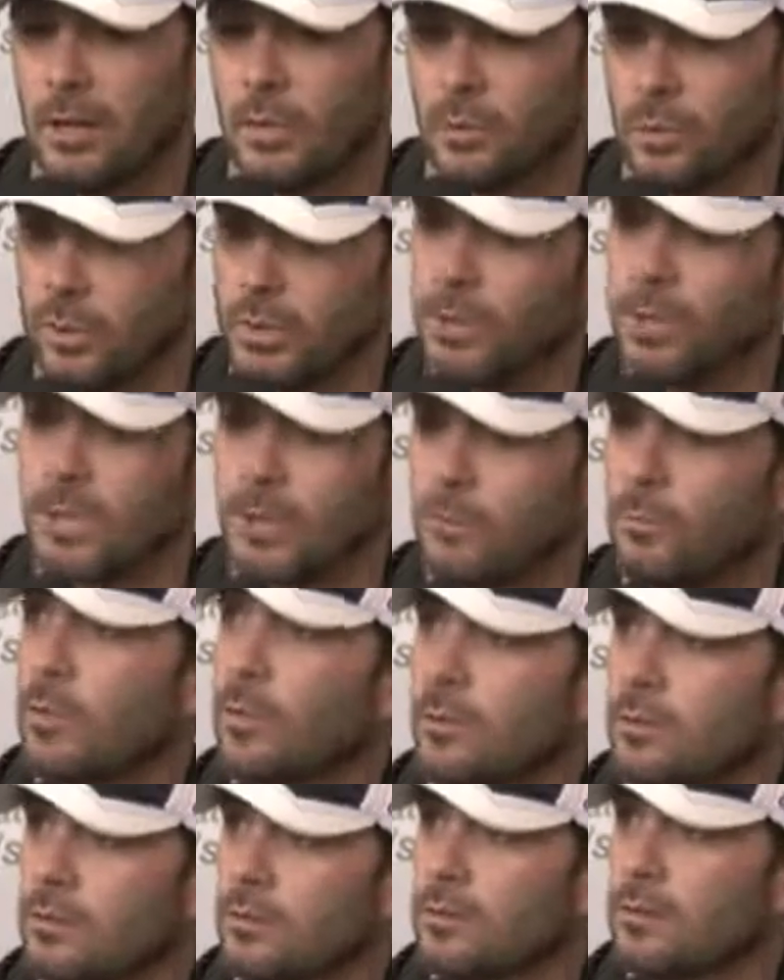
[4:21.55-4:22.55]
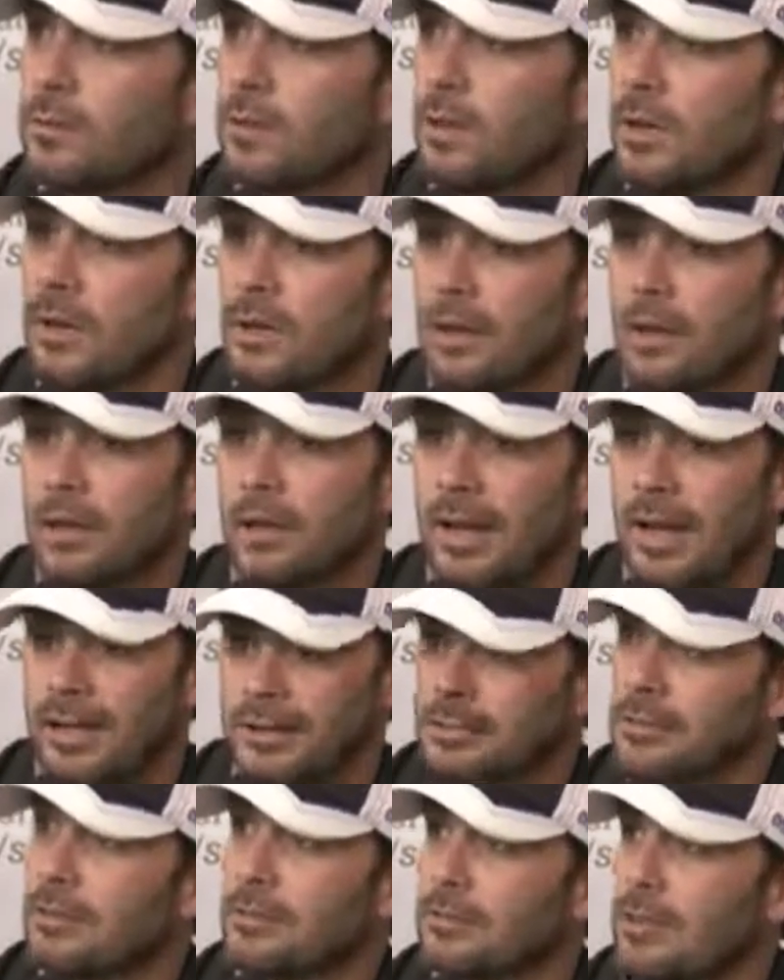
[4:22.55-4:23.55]
really important
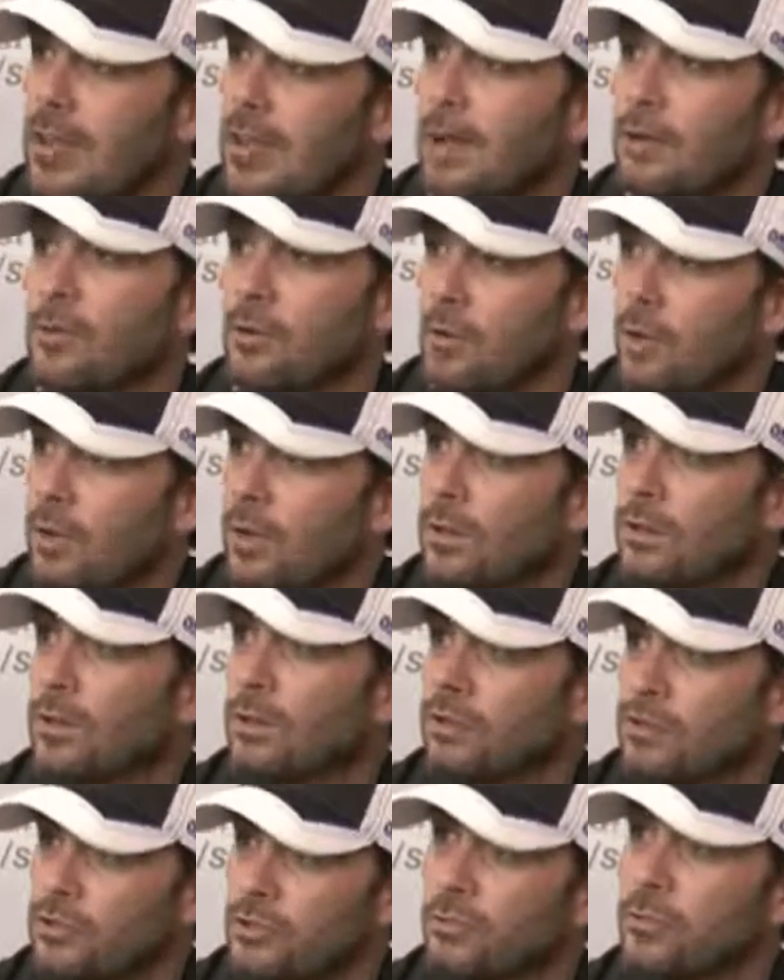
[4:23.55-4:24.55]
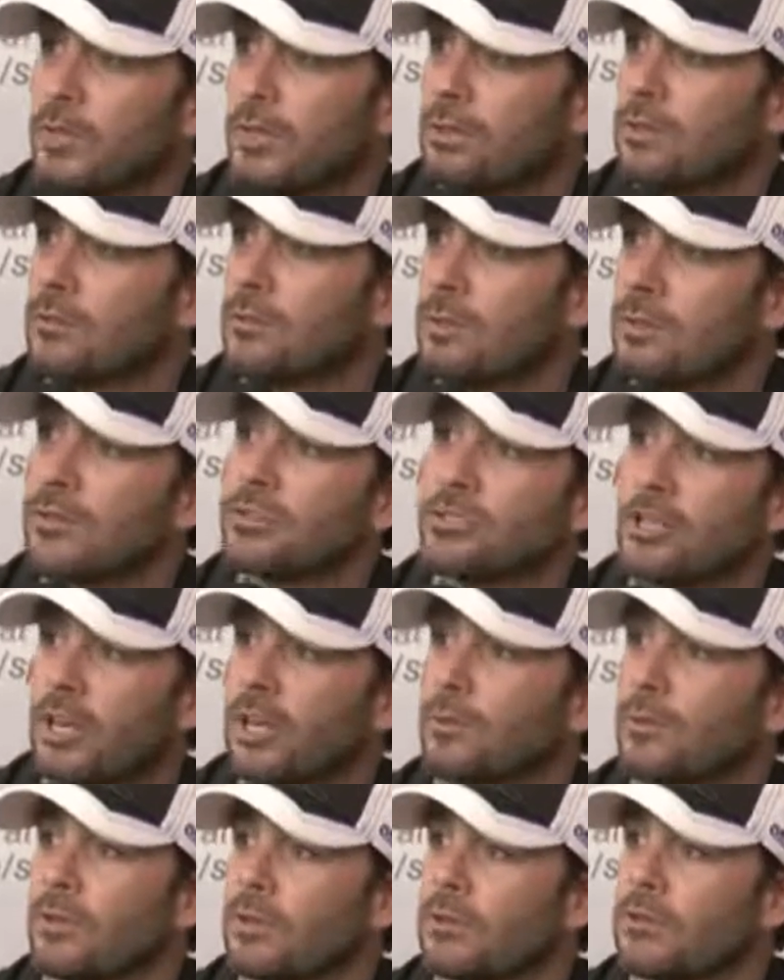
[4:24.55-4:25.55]
asset to have, or quality that you need to be a
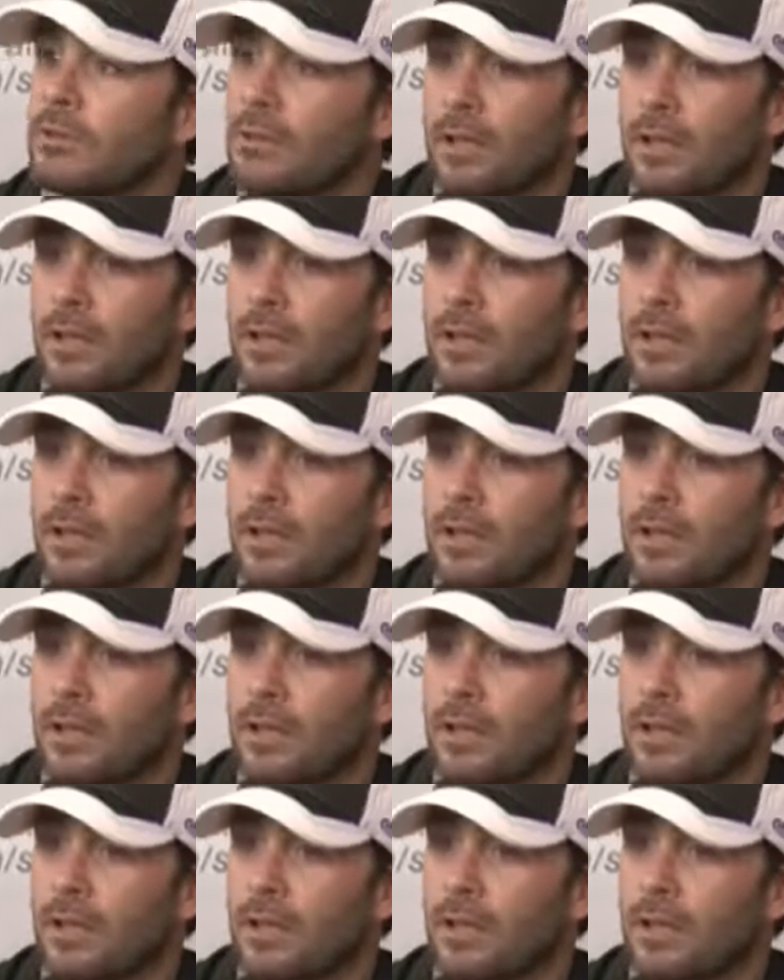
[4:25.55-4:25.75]
champion.